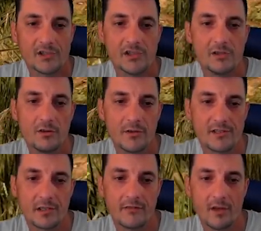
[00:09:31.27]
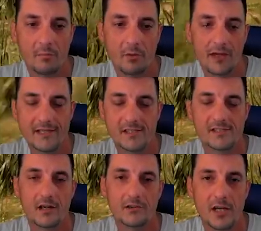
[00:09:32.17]
2, this will give you a place to
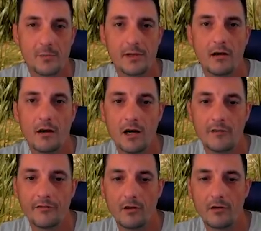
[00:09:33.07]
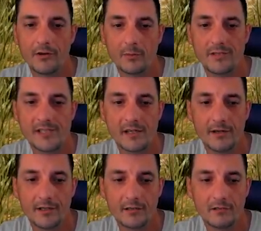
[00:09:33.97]
start dumping off all your
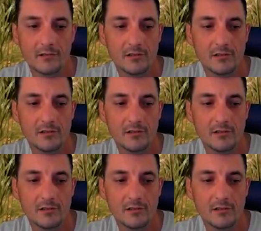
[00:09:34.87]
material